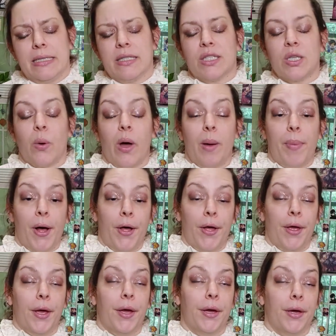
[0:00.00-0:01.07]
So I
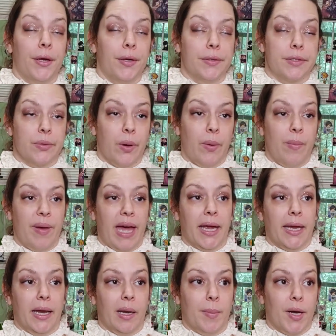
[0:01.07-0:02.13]
went
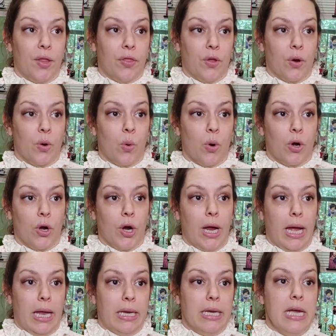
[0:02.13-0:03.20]
back and I bought a third order.
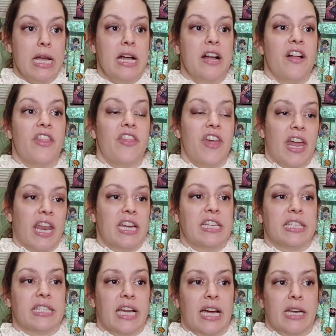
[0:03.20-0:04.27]
And then I
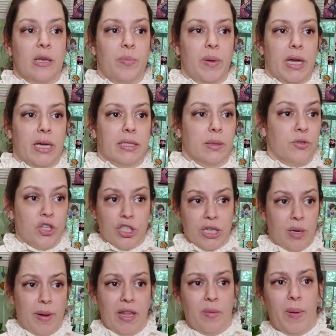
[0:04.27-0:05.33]
decided because I was just
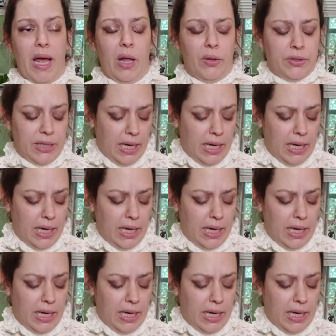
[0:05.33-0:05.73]
going to buy the belt.